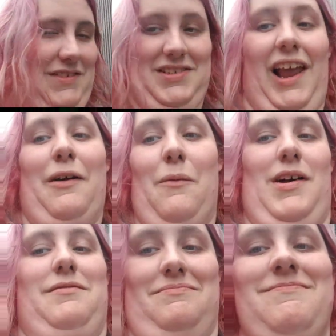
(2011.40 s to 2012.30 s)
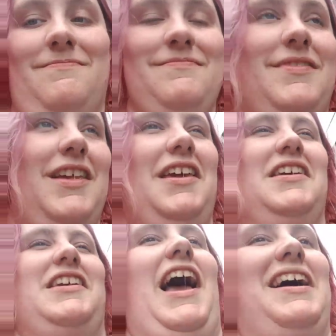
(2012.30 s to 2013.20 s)
the second one,
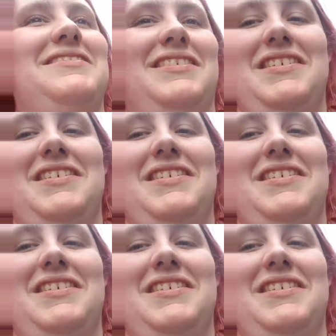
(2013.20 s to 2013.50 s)
yeah,